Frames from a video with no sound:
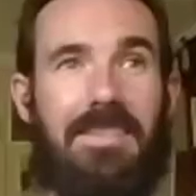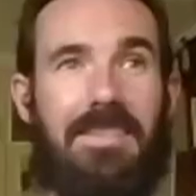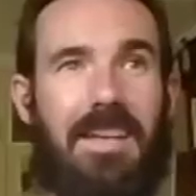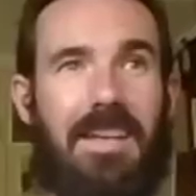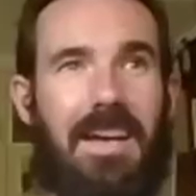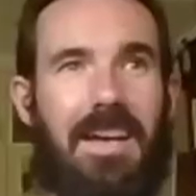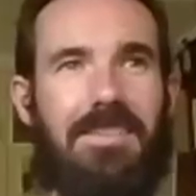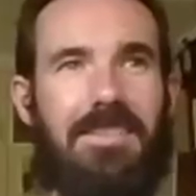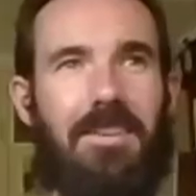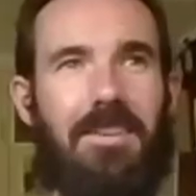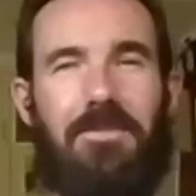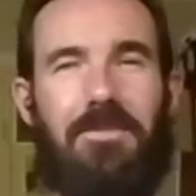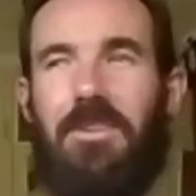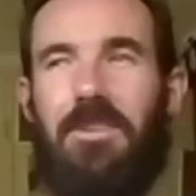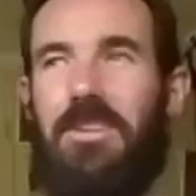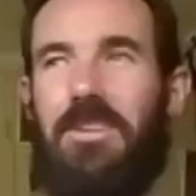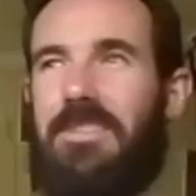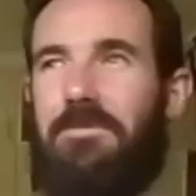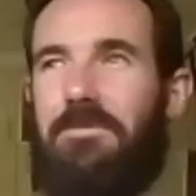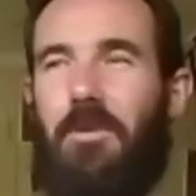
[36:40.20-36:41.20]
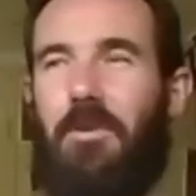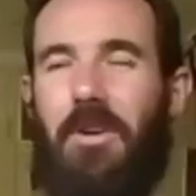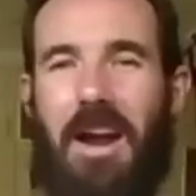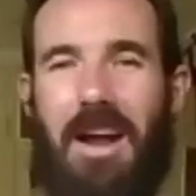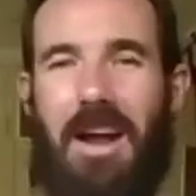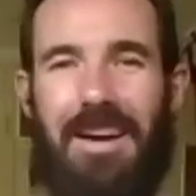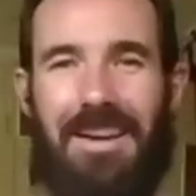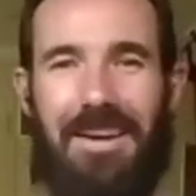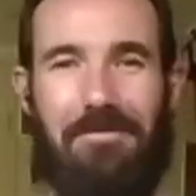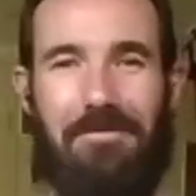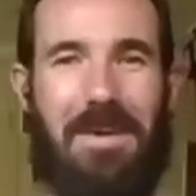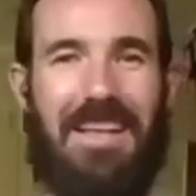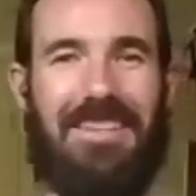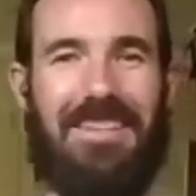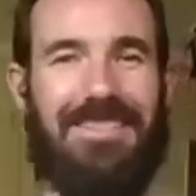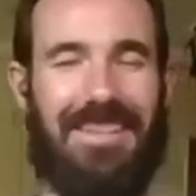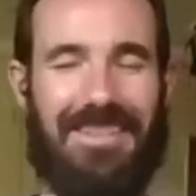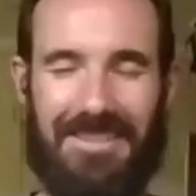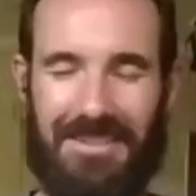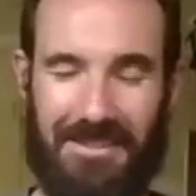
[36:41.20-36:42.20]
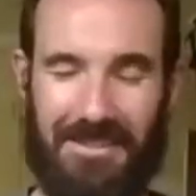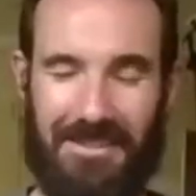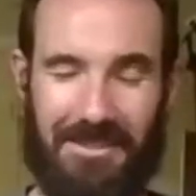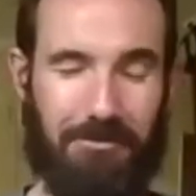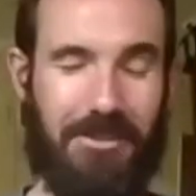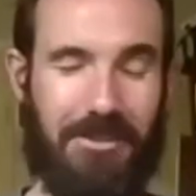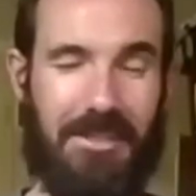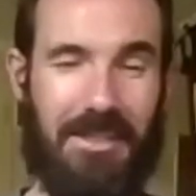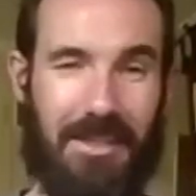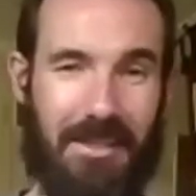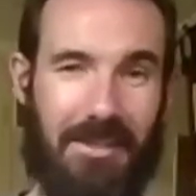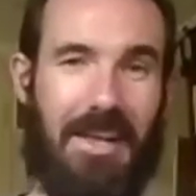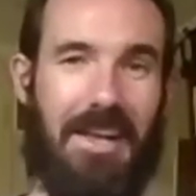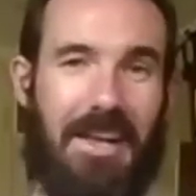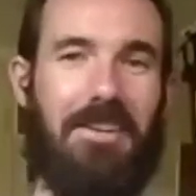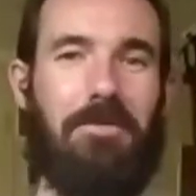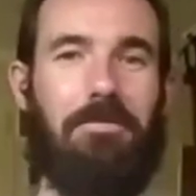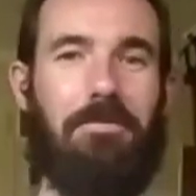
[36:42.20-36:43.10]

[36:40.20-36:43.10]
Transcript: yes, I've got some more uh, maths lessons to put together later.